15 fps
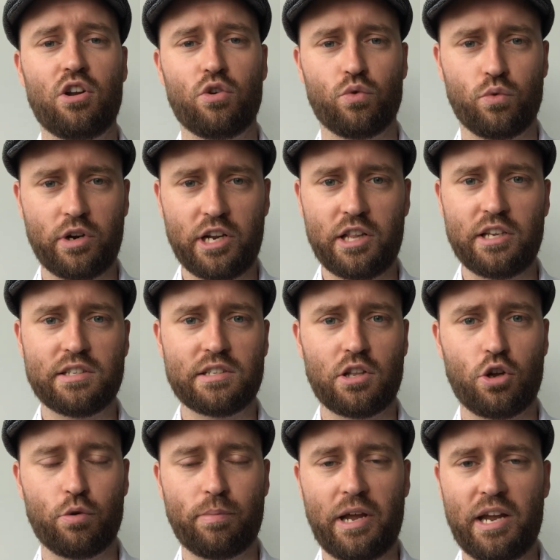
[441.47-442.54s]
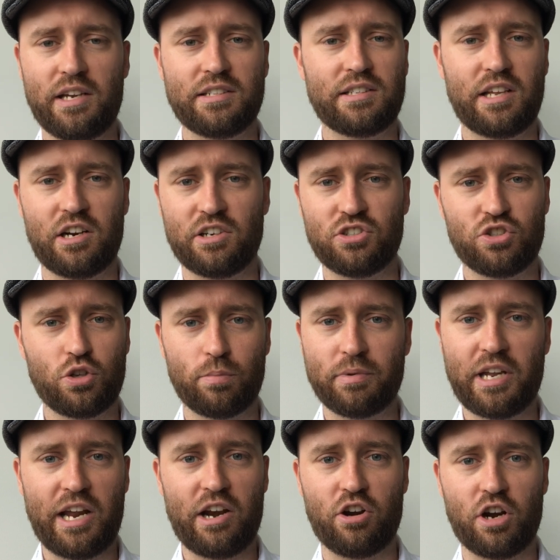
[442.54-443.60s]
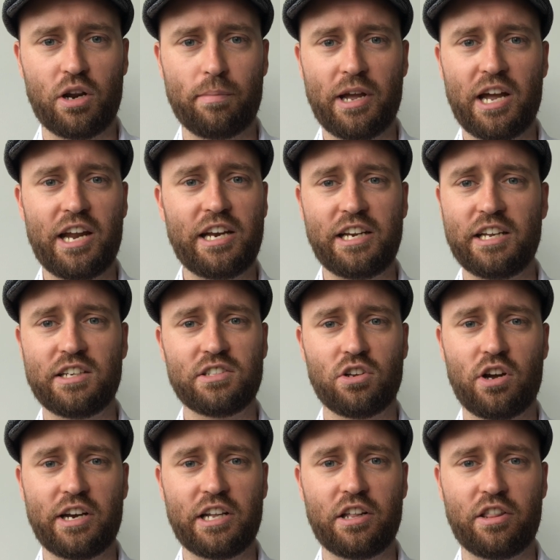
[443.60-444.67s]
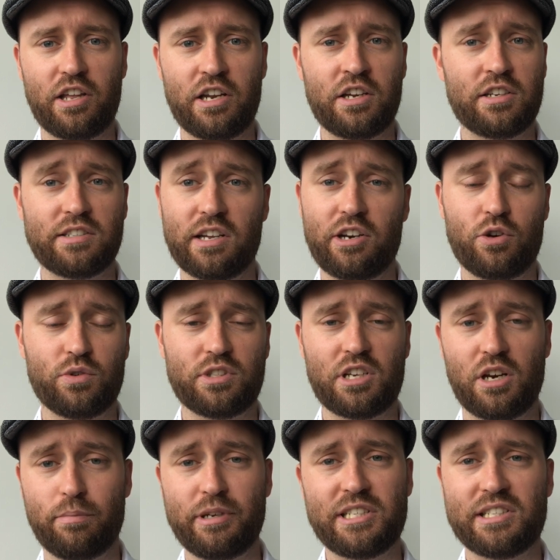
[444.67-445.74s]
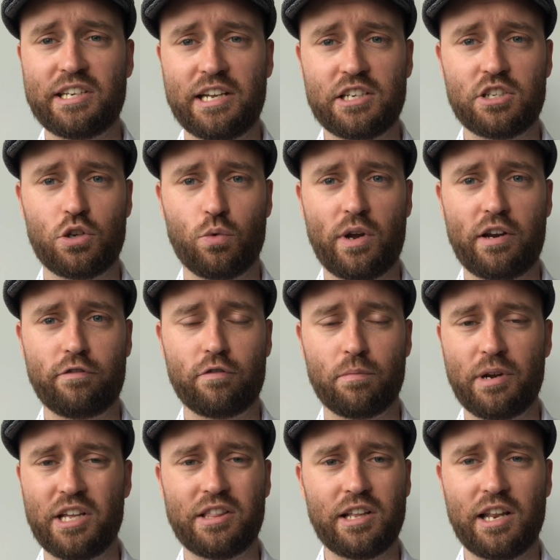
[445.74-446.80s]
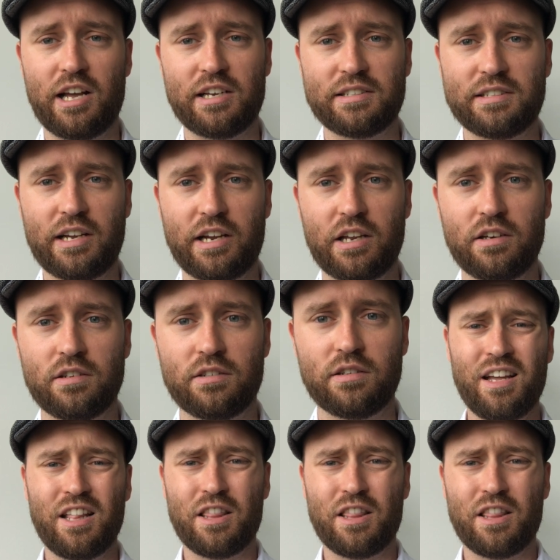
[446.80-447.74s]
really slow paced, and I stopped caring about any exciting thing because I know it's going to be snatched away from me at the last second.